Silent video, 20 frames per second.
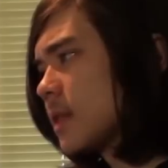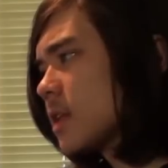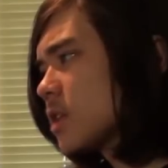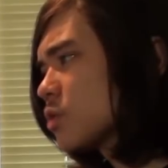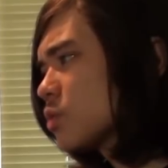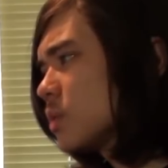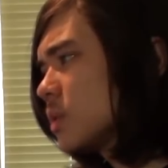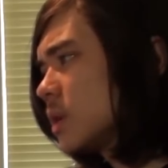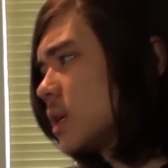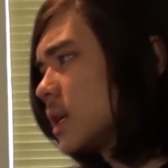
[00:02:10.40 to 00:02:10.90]
Now,
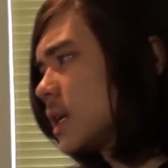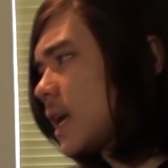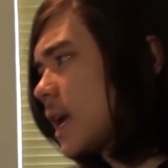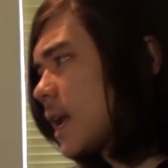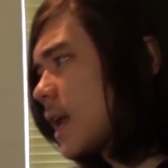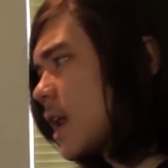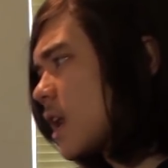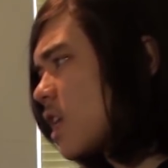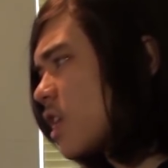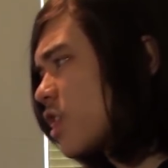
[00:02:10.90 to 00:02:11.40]
this one didn't
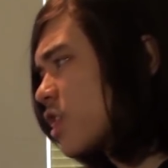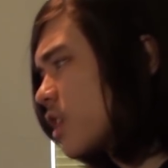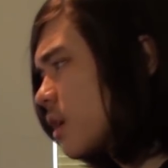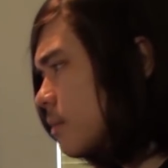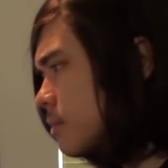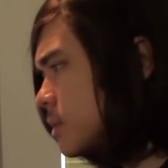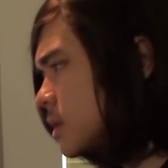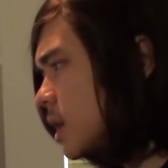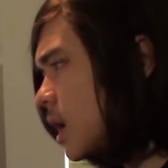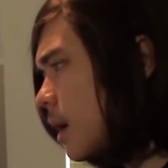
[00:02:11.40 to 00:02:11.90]
get any
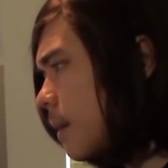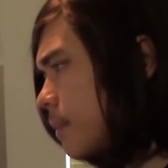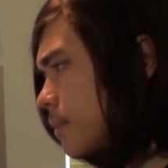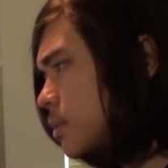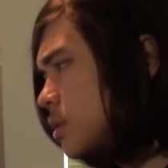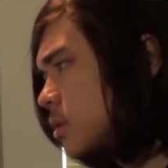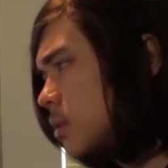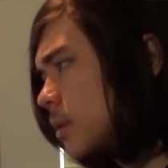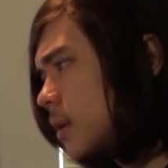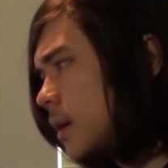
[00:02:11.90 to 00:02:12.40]
thumbs up,
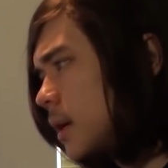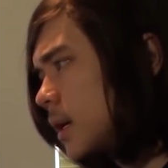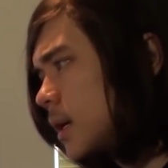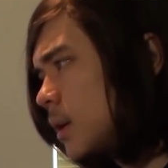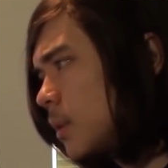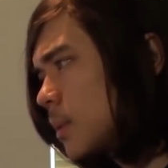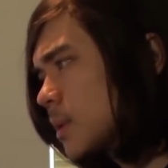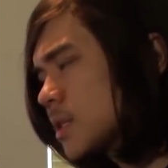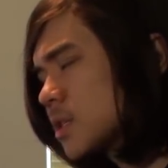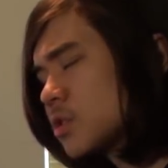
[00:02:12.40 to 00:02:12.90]
so
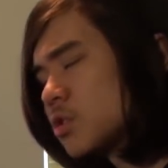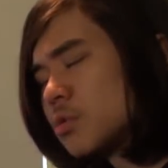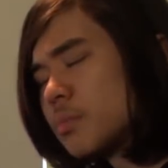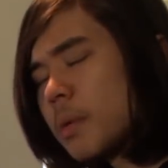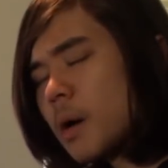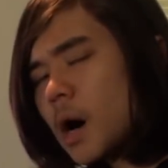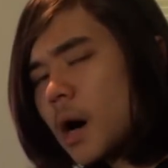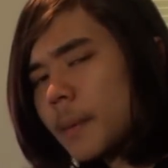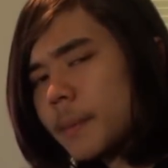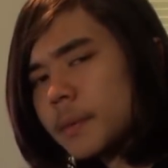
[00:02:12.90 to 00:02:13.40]
it wasn't too
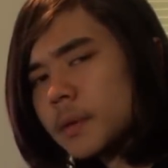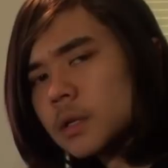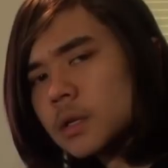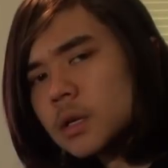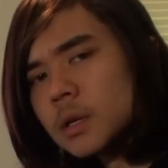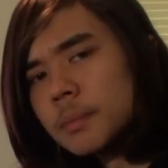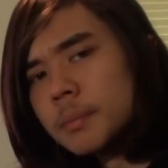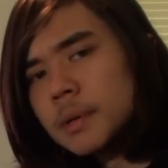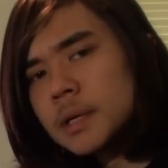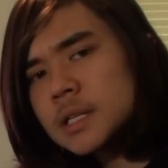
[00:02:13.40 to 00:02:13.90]

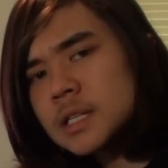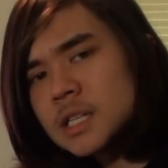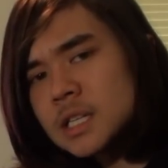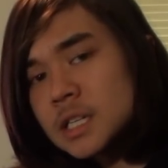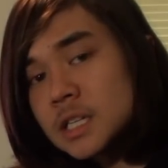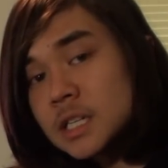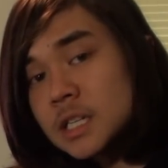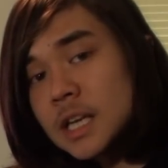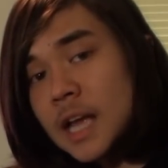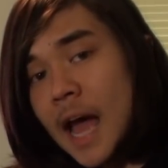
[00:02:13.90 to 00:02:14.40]
popular, but
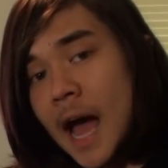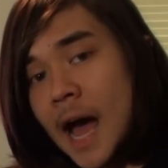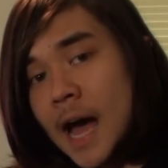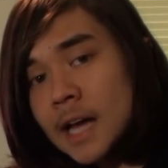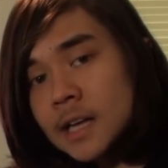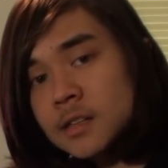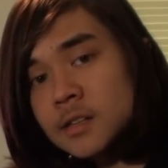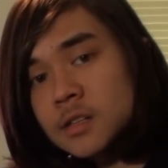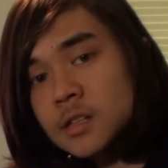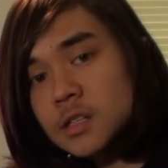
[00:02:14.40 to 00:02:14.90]
since he
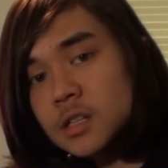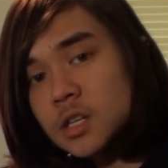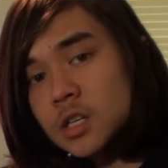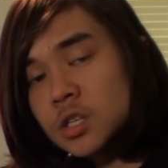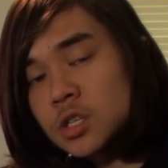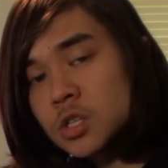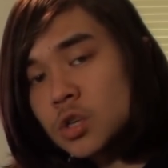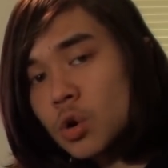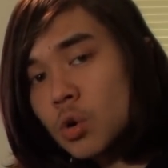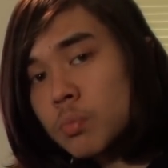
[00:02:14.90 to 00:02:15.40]
asked
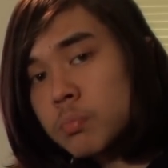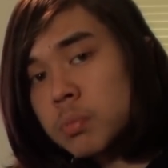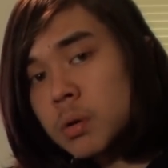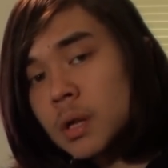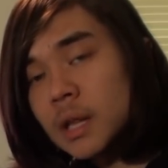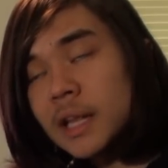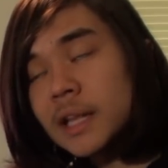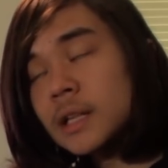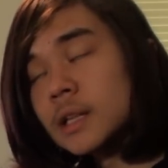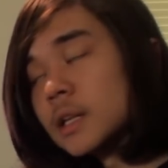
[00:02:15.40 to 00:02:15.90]
so
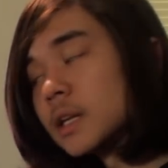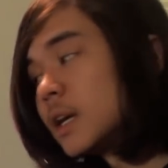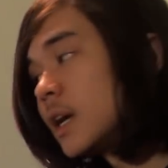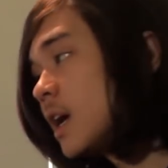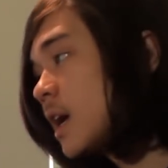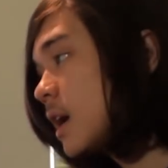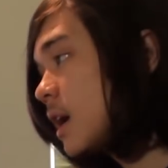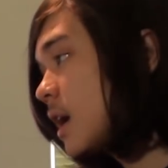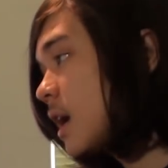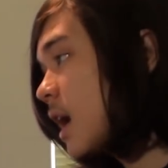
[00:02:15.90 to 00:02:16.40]
politely,
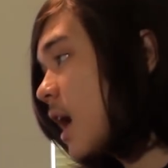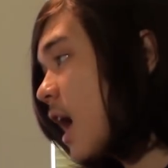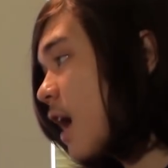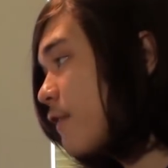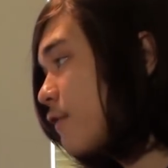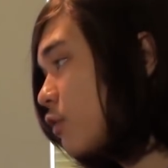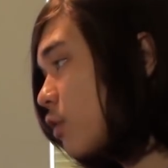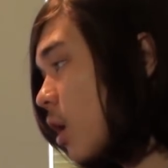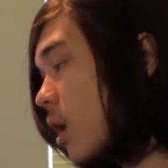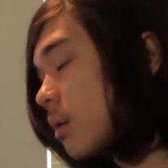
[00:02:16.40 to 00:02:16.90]
I
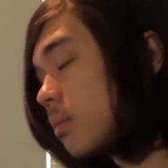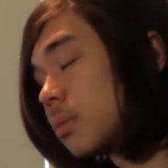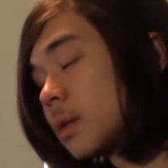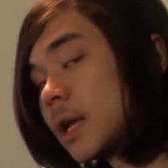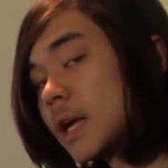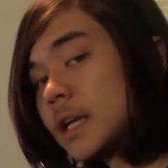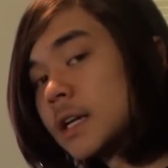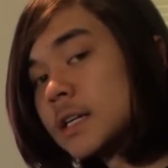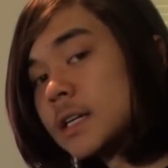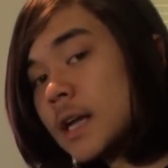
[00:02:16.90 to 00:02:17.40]
feel
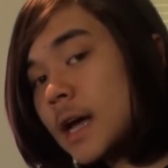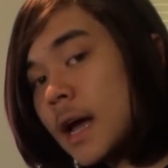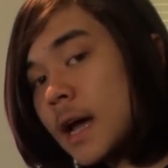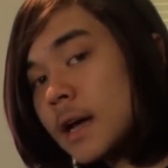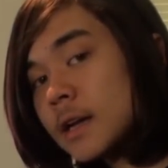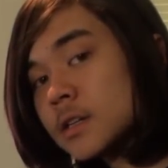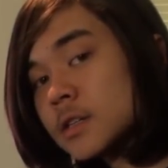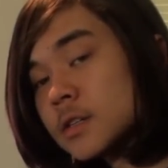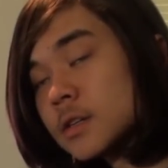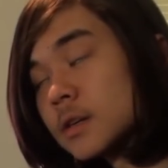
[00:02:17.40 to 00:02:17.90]
obligated to
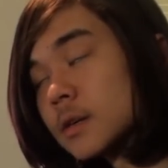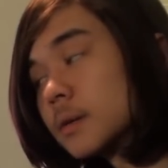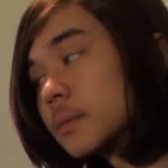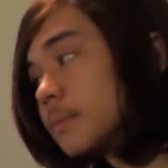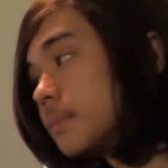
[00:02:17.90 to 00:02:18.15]
answer.